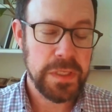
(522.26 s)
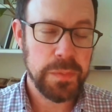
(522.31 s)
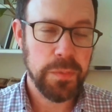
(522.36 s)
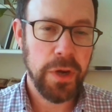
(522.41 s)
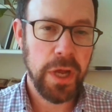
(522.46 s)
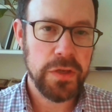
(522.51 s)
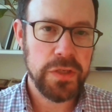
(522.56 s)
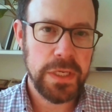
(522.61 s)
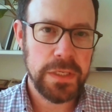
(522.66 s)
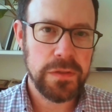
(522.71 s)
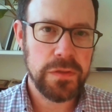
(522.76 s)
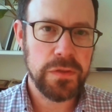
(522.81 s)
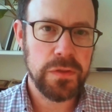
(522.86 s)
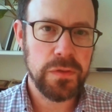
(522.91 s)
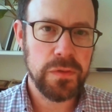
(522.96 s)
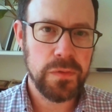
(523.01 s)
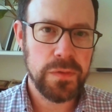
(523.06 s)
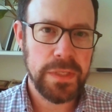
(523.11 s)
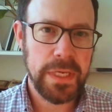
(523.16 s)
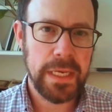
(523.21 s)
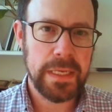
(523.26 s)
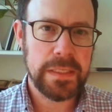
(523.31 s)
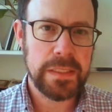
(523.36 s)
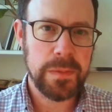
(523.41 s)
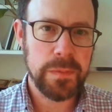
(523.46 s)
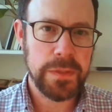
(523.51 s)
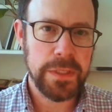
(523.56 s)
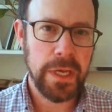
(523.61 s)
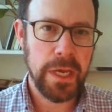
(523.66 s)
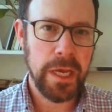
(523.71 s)
These projects do take
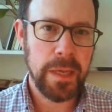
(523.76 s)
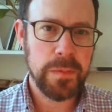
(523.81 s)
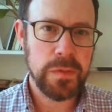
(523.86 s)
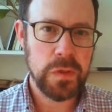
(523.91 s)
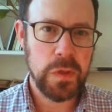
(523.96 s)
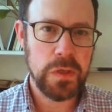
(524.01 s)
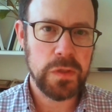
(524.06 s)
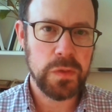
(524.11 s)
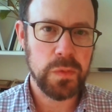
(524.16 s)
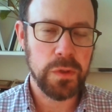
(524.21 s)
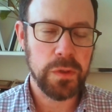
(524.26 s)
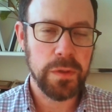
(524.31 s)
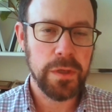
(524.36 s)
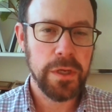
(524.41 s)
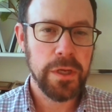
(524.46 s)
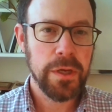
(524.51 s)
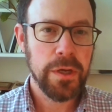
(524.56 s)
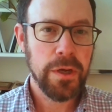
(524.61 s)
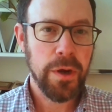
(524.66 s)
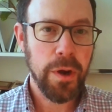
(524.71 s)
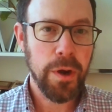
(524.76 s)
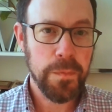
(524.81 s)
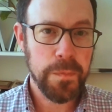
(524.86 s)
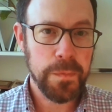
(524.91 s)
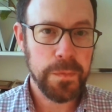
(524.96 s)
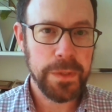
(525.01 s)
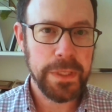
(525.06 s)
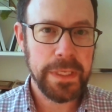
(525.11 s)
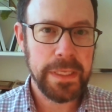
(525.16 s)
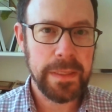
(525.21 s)
some time. So as we're
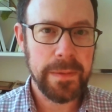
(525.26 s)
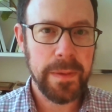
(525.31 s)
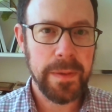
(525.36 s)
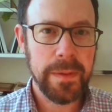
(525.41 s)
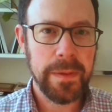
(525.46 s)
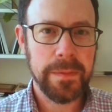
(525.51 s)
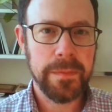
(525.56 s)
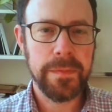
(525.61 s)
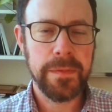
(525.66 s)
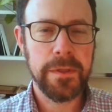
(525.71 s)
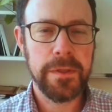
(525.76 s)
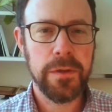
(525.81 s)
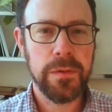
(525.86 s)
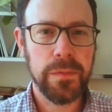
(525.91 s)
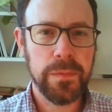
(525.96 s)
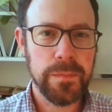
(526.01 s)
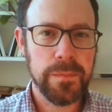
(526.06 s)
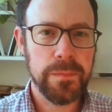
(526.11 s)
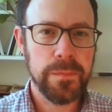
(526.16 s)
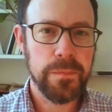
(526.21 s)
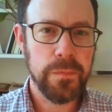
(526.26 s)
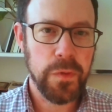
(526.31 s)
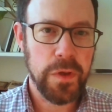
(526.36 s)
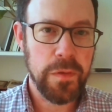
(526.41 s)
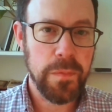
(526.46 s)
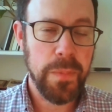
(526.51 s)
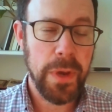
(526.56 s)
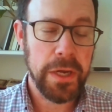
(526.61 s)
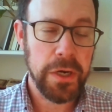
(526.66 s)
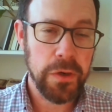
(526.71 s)
hopefully, you know,
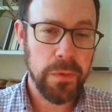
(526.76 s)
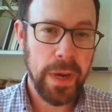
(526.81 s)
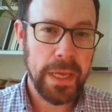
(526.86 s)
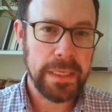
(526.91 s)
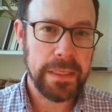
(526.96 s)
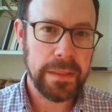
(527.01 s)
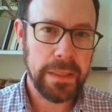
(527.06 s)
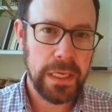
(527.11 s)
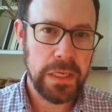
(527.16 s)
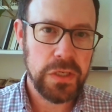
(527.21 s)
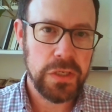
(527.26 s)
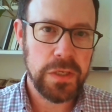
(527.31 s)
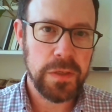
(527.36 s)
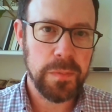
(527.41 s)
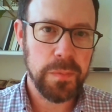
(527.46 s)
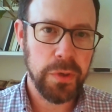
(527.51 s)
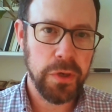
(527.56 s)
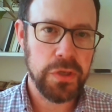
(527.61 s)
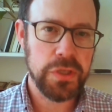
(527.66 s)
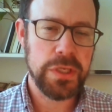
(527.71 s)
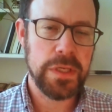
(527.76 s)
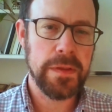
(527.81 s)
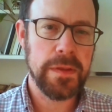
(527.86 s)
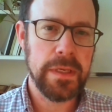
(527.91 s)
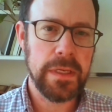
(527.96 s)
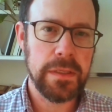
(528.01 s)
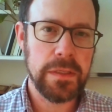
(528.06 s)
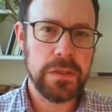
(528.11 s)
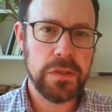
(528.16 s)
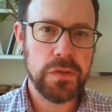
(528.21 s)
with better regulation, pushing
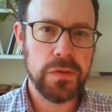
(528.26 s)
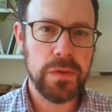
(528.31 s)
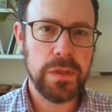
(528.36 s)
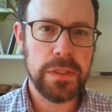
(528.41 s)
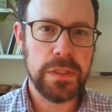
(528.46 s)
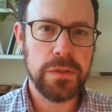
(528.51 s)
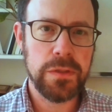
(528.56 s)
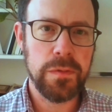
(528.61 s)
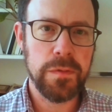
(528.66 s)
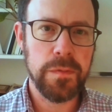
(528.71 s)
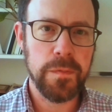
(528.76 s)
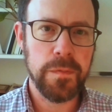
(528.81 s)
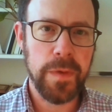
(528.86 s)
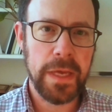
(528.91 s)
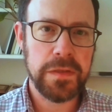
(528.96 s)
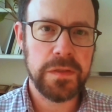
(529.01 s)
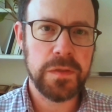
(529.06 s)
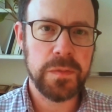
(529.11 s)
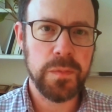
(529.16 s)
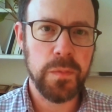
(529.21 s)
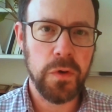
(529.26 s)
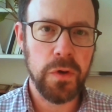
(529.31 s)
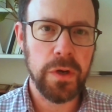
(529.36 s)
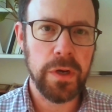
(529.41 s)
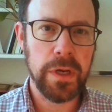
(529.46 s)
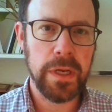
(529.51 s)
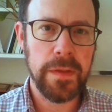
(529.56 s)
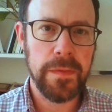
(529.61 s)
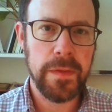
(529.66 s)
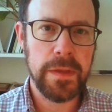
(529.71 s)
the industry to invest
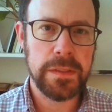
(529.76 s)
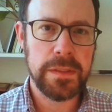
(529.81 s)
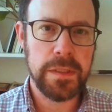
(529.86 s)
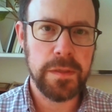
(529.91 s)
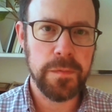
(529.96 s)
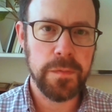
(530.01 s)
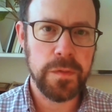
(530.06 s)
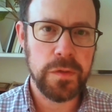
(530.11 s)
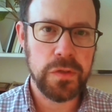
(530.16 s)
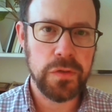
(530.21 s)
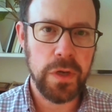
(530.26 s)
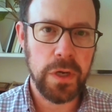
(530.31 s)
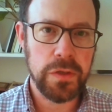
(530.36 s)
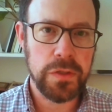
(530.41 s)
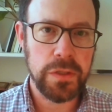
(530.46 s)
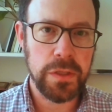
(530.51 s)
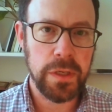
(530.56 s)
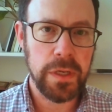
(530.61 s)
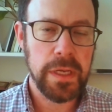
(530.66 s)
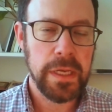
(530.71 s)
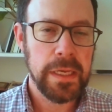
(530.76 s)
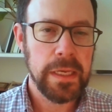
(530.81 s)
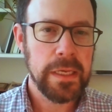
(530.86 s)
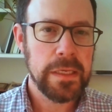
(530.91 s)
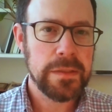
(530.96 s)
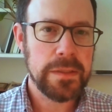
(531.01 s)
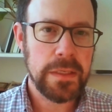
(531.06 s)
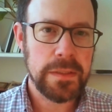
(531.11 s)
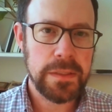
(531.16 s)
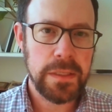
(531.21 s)
more in this infrastructure,
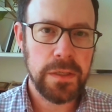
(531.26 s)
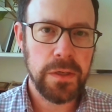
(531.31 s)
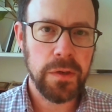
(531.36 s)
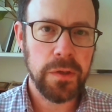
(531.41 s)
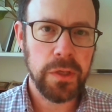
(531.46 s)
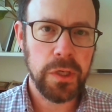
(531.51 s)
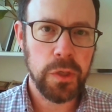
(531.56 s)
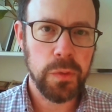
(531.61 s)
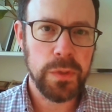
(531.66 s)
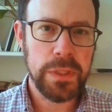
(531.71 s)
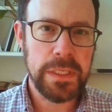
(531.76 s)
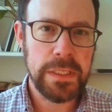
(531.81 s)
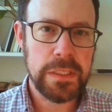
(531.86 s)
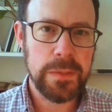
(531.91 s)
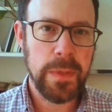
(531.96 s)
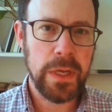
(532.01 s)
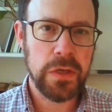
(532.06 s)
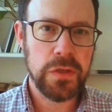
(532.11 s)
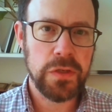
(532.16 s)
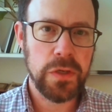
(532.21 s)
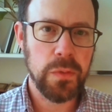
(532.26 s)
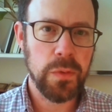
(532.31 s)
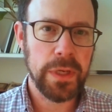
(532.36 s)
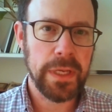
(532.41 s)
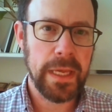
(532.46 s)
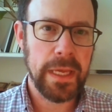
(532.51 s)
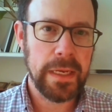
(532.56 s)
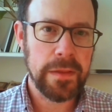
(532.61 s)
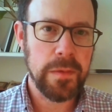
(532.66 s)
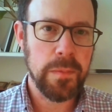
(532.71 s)
as I said earlier, we need to make sure we're
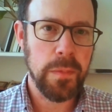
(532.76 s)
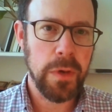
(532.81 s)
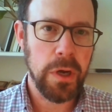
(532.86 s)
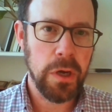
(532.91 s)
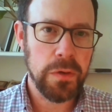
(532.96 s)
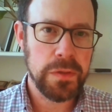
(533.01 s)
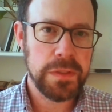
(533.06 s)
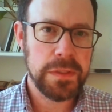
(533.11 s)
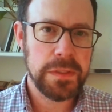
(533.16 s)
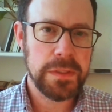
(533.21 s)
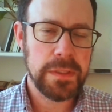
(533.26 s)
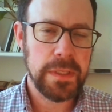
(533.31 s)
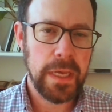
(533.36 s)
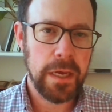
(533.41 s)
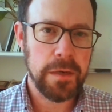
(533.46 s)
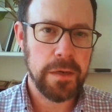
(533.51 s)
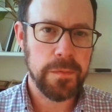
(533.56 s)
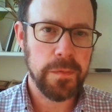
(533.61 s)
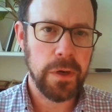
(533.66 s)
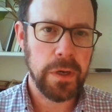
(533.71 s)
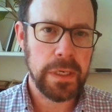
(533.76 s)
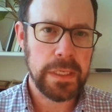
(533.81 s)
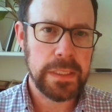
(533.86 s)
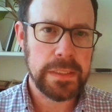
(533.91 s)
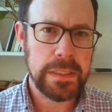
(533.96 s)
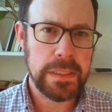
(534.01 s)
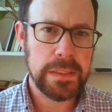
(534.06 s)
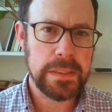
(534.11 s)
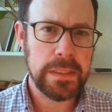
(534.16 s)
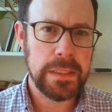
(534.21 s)
getting the most out of our
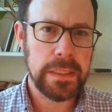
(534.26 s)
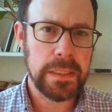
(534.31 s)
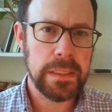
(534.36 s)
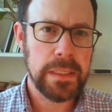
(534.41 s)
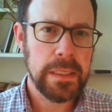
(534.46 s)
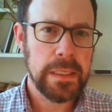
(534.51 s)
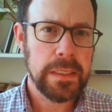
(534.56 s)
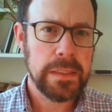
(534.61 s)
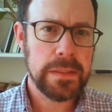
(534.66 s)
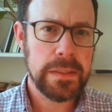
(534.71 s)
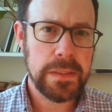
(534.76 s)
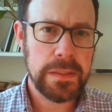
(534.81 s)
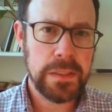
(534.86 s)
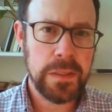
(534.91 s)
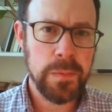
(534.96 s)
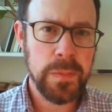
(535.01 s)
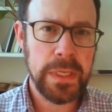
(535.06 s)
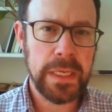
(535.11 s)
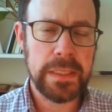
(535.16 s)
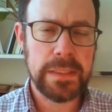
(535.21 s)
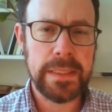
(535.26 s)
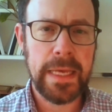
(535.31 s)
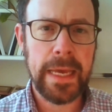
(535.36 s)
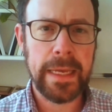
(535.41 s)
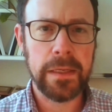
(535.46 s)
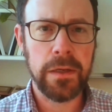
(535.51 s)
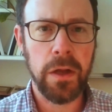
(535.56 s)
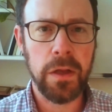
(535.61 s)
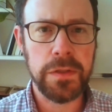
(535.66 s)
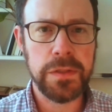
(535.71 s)
existing system because that
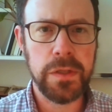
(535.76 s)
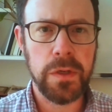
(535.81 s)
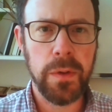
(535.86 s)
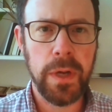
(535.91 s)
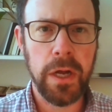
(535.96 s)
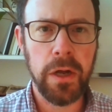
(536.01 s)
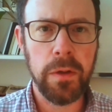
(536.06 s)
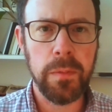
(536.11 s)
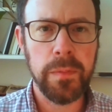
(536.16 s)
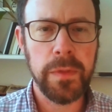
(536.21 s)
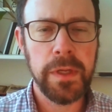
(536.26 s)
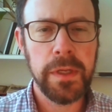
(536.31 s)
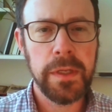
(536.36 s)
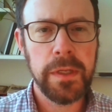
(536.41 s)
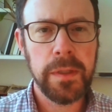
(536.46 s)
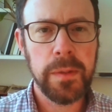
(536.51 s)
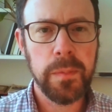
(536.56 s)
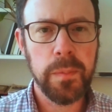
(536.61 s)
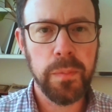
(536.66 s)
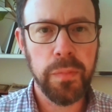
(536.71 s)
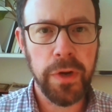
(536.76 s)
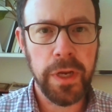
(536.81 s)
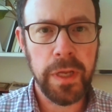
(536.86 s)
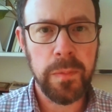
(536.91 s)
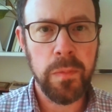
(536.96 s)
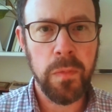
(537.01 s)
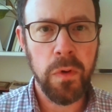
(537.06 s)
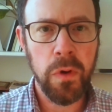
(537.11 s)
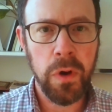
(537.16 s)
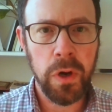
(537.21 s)
can also help
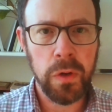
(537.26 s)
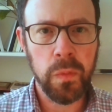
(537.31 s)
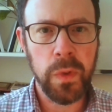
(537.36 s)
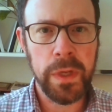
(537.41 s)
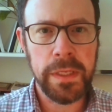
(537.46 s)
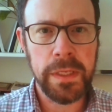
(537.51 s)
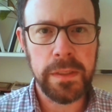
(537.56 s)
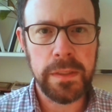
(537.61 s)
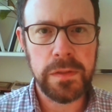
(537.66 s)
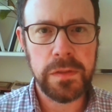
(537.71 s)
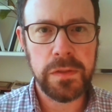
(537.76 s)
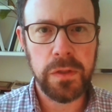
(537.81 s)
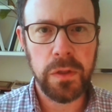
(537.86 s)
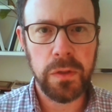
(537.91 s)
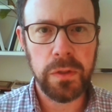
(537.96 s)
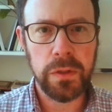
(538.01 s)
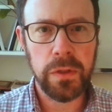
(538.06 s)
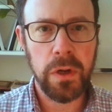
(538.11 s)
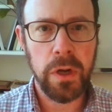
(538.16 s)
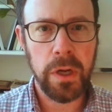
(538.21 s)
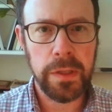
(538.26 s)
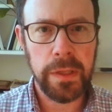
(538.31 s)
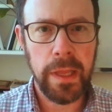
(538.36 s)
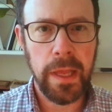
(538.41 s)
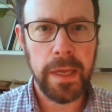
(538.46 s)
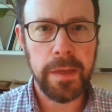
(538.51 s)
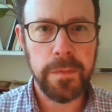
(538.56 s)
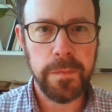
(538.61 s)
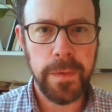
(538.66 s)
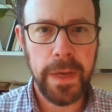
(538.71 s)
bring more wind and solar
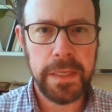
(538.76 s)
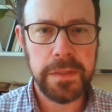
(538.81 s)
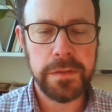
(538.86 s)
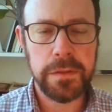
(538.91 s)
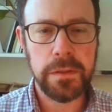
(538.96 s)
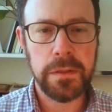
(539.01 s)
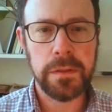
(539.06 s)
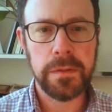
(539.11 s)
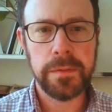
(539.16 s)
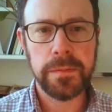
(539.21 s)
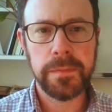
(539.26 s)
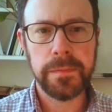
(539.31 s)
online faster.